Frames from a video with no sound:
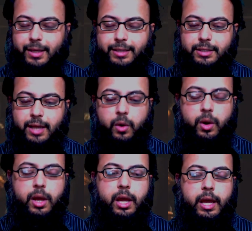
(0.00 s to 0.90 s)
Now
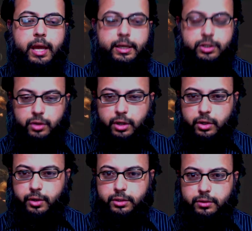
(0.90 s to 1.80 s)
he's not
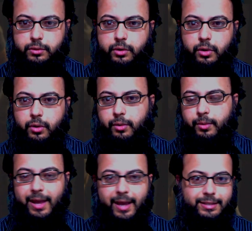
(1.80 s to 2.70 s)
going to go
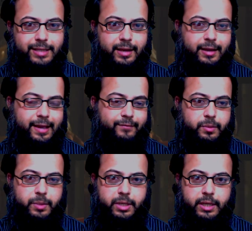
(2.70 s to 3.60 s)
and tell everybody